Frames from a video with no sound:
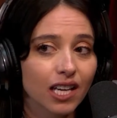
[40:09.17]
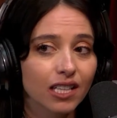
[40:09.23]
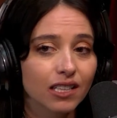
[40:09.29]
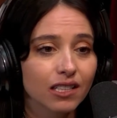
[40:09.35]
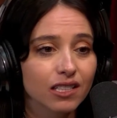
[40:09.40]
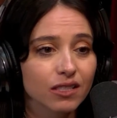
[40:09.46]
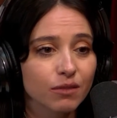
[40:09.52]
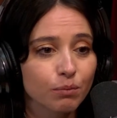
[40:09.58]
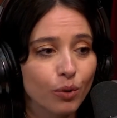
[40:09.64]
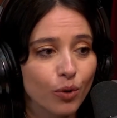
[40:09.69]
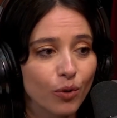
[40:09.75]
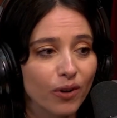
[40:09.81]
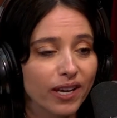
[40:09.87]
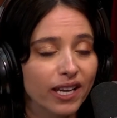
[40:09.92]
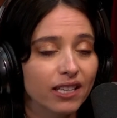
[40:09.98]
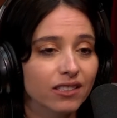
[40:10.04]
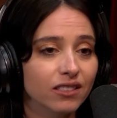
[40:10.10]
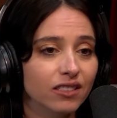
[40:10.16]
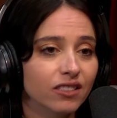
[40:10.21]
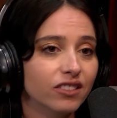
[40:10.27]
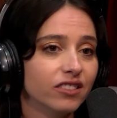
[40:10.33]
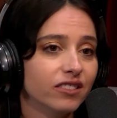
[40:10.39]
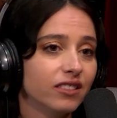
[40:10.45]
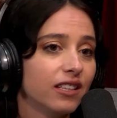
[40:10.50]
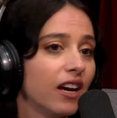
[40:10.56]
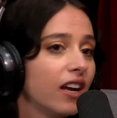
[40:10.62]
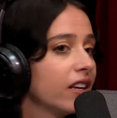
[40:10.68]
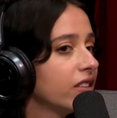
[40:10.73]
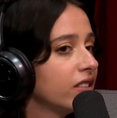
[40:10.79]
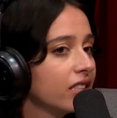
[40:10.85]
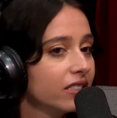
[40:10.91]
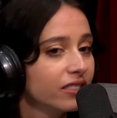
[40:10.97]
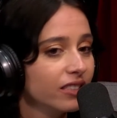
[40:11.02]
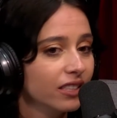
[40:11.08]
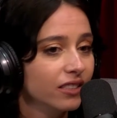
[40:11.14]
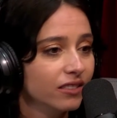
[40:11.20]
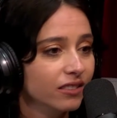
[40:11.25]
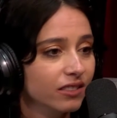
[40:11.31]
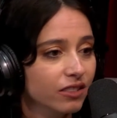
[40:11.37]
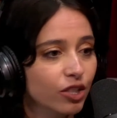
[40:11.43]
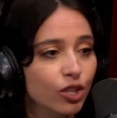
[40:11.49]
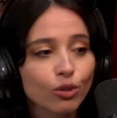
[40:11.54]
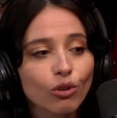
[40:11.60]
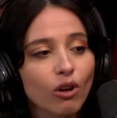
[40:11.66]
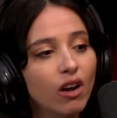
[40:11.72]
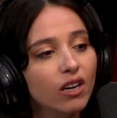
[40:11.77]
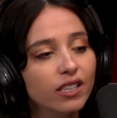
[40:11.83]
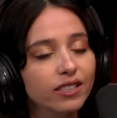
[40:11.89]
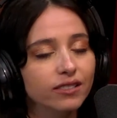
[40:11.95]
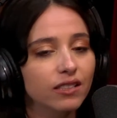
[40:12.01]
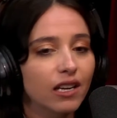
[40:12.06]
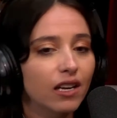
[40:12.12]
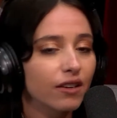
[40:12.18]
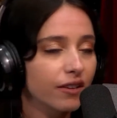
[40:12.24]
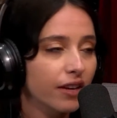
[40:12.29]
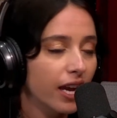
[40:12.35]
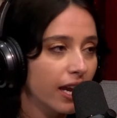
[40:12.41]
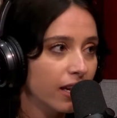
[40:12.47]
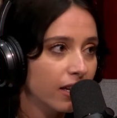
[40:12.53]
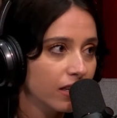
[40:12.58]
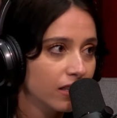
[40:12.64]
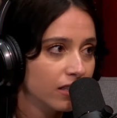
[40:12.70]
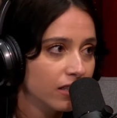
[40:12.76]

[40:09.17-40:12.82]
at this point and to just not address it is it's not okay.